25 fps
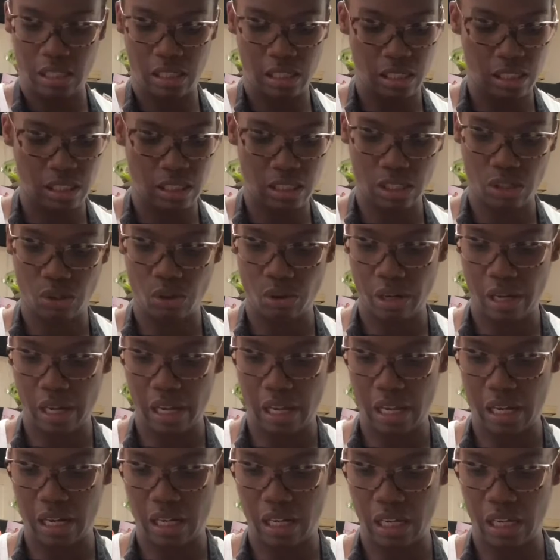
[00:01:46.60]
needs to go
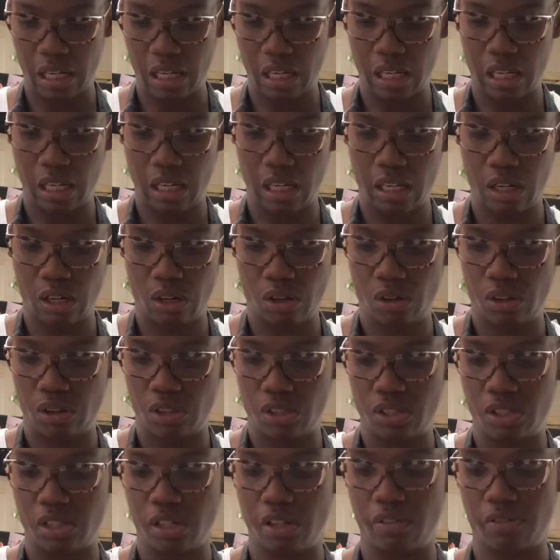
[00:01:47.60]
ahead and get on the
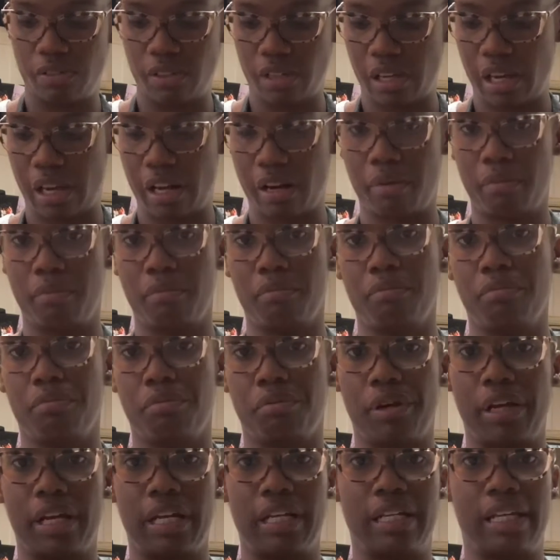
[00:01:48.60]
stove to kind of
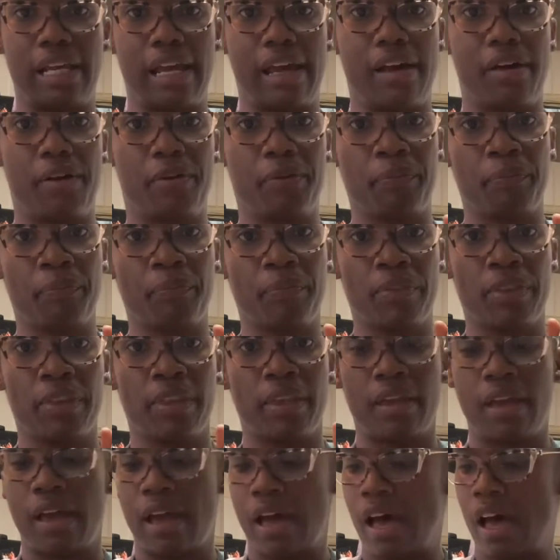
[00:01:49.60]
break down,
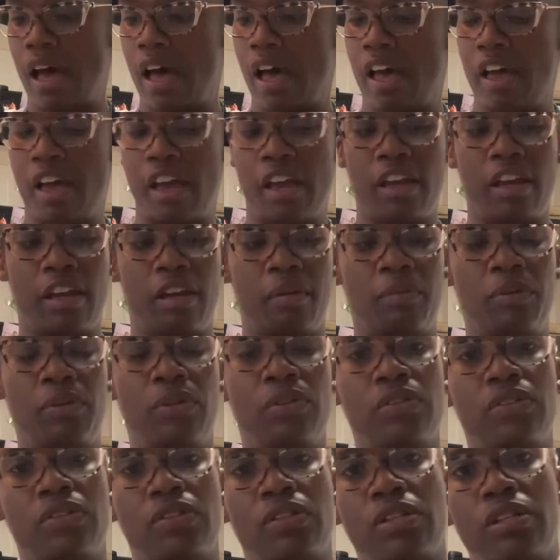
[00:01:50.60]
I am
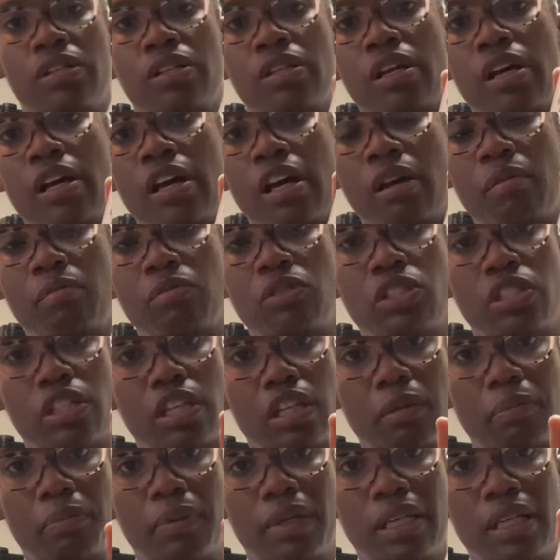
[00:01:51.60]
using
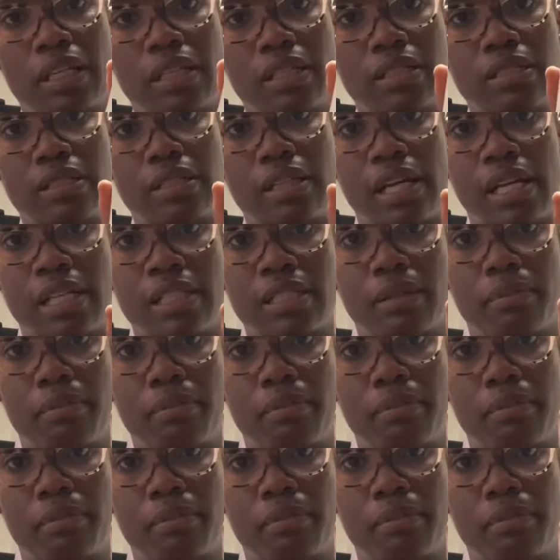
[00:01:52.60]
chickpeas as a